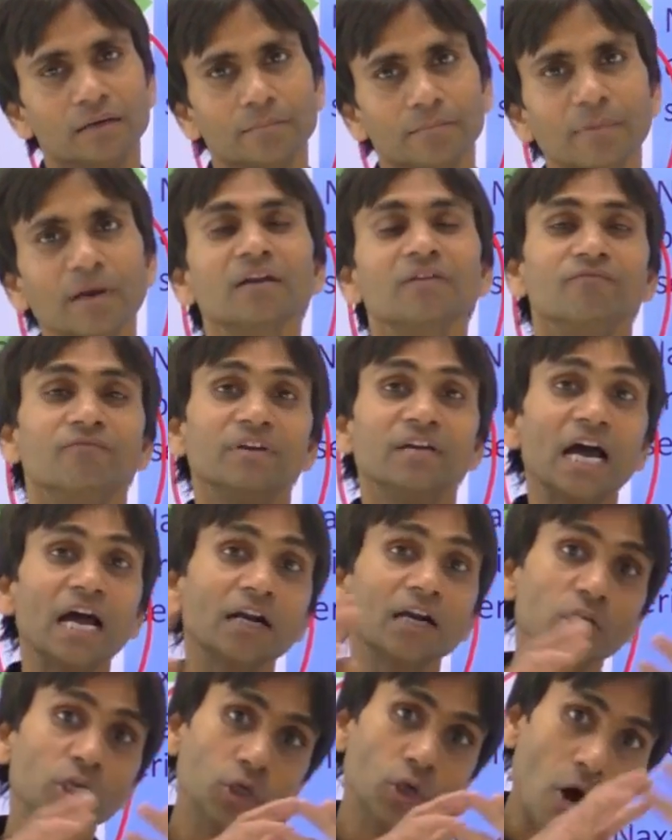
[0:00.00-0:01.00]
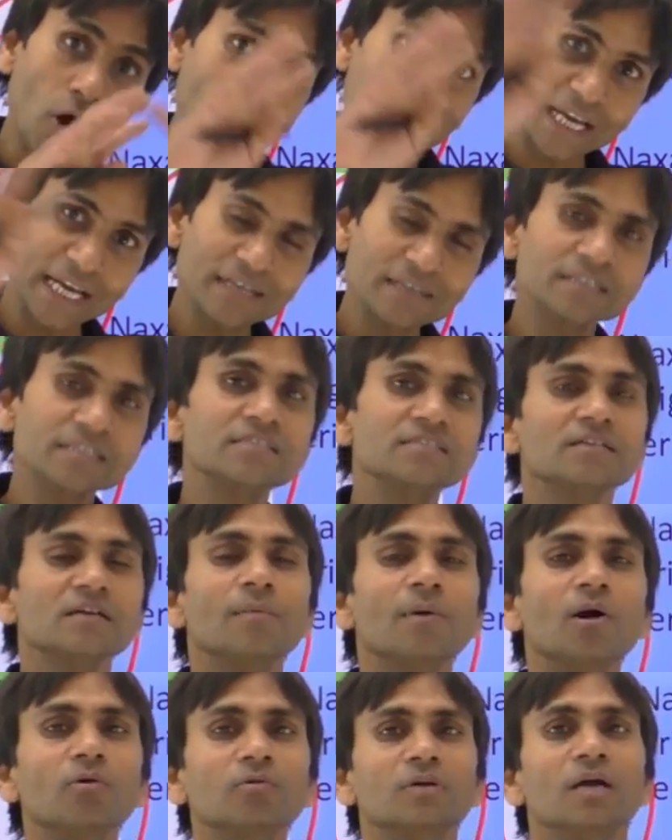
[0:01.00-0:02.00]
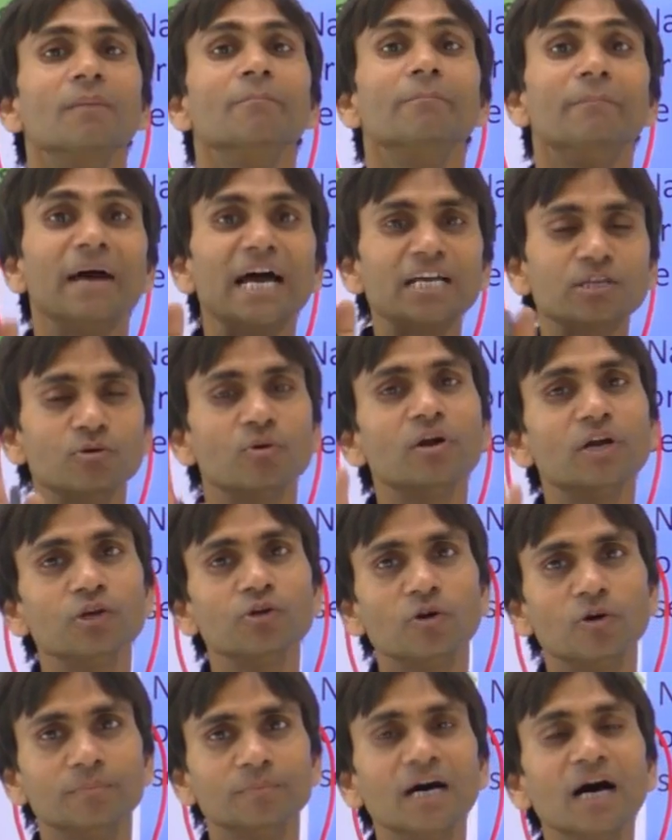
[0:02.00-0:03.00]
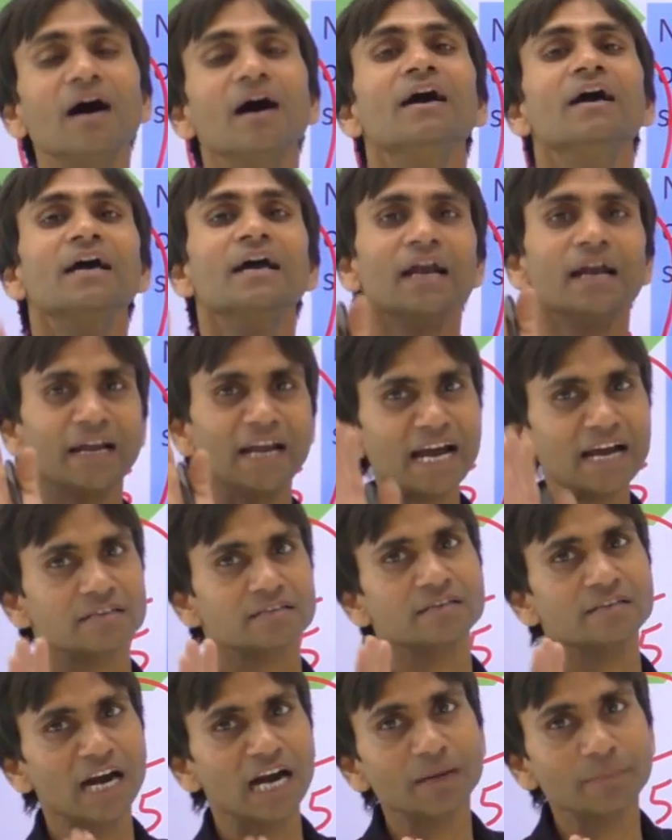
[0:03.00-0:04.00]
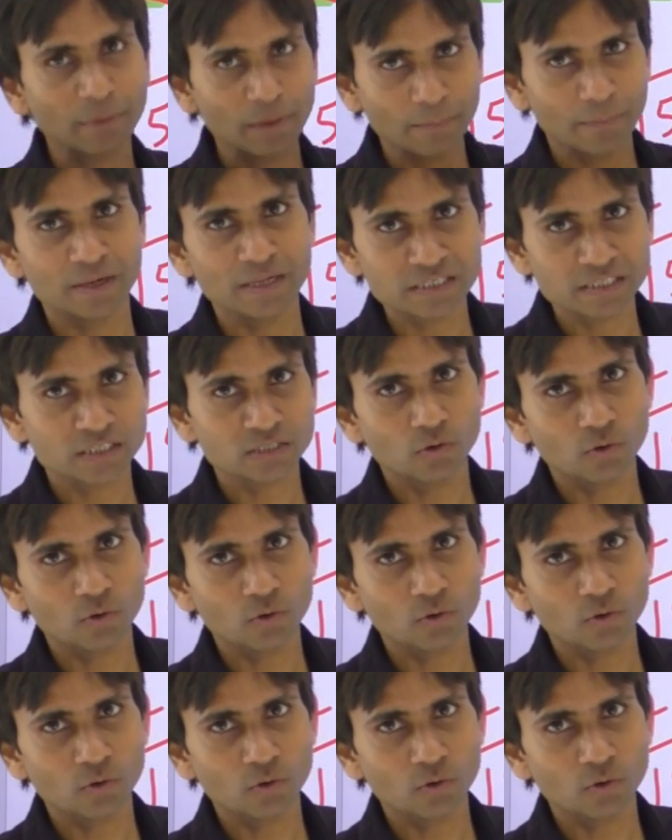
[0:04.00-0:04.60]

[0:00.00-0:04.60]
but we are talking just about a majority of the Naxalite peoples.